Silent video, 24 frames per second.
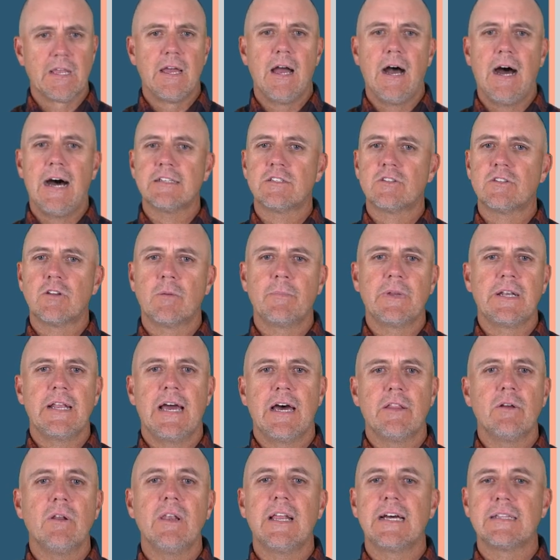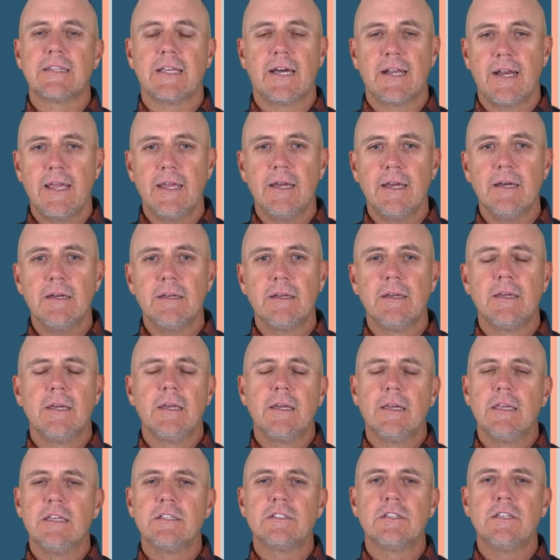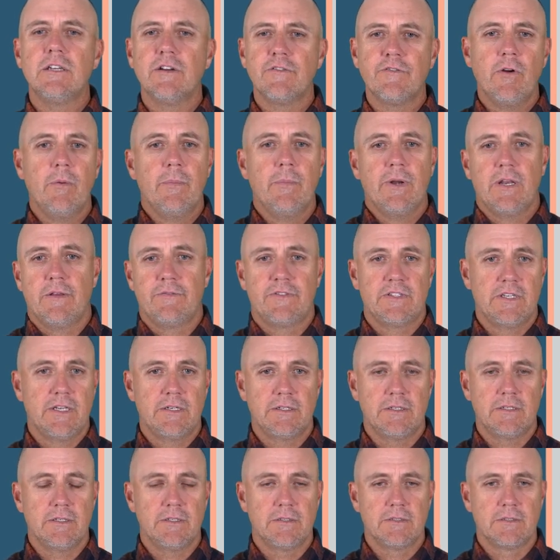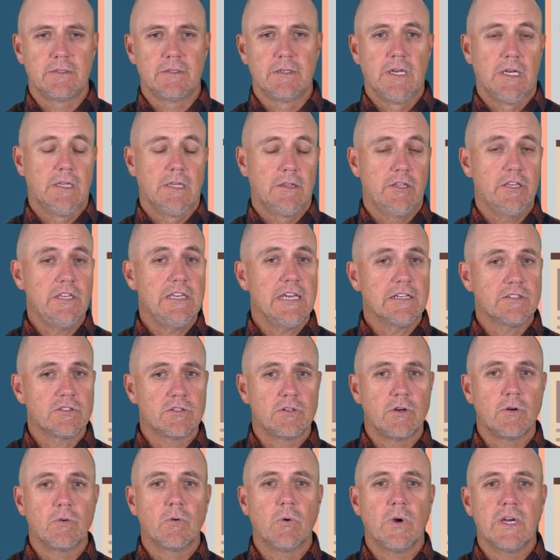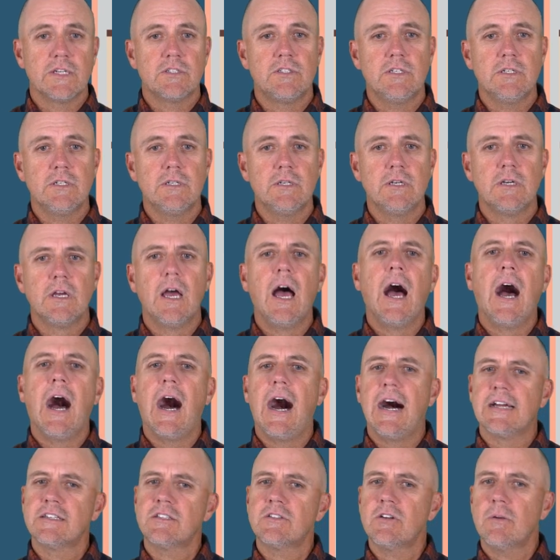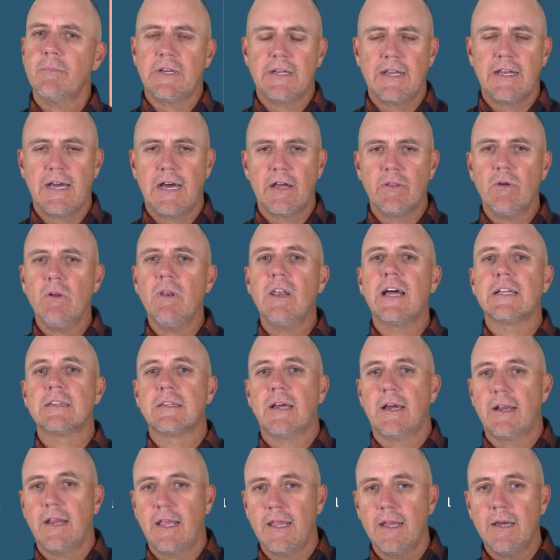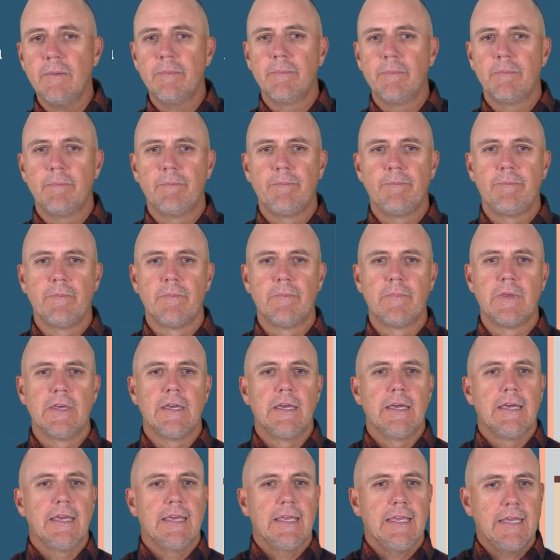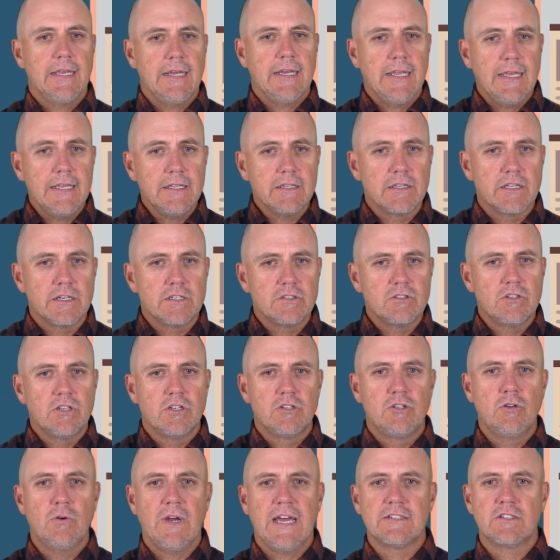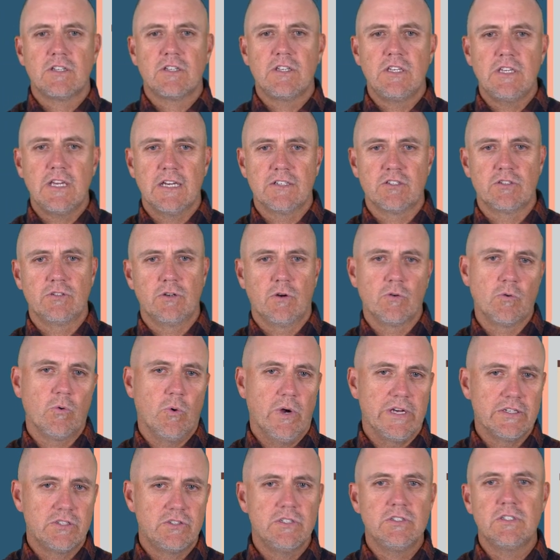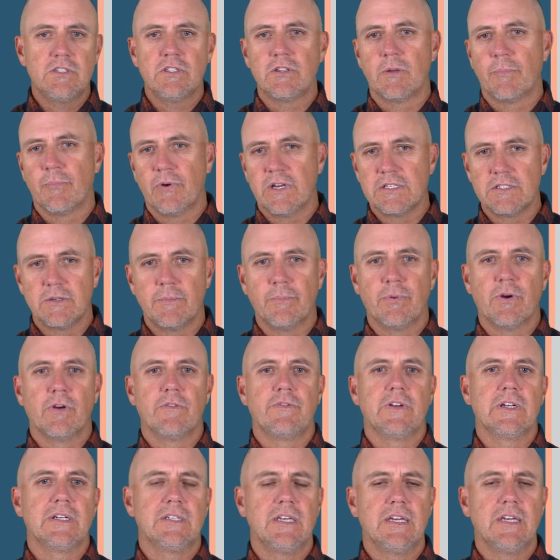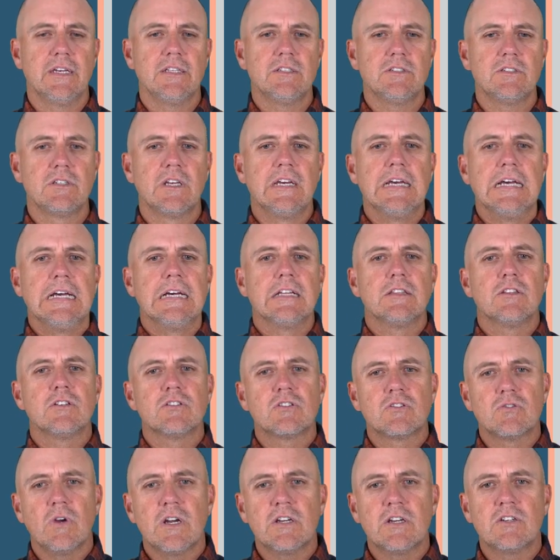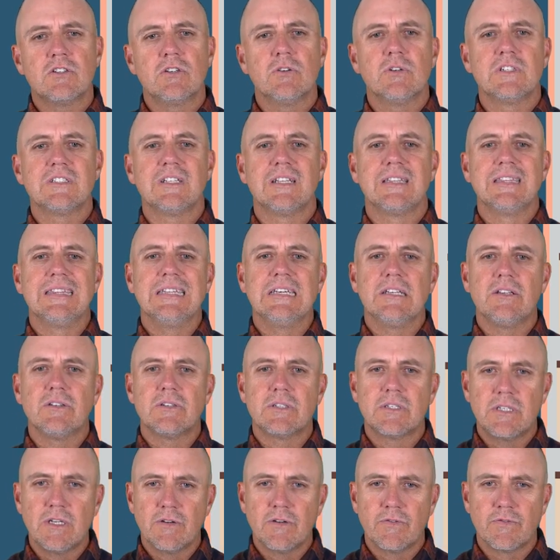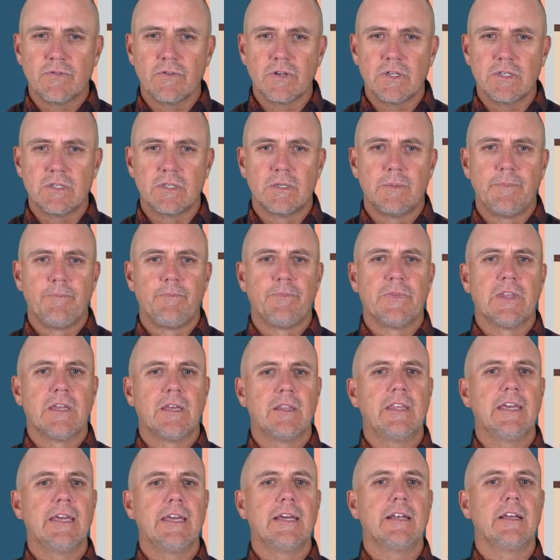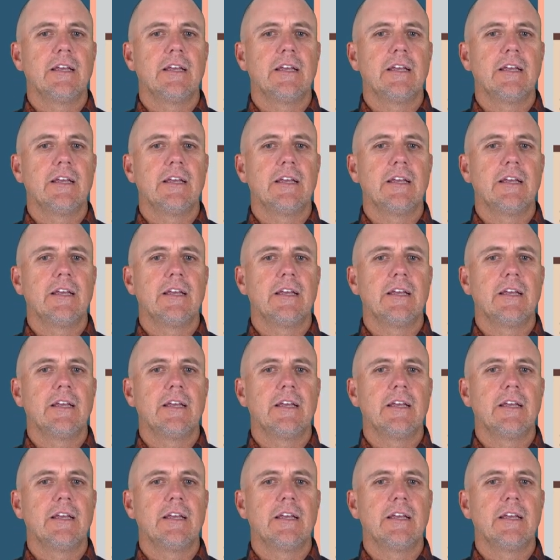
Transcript: Has terminado la tarea is the affirmative sentence. The yes-no question, has terminado la tarea? In English, to ask yes-no questions in the present perfect tense, the structure is a little different than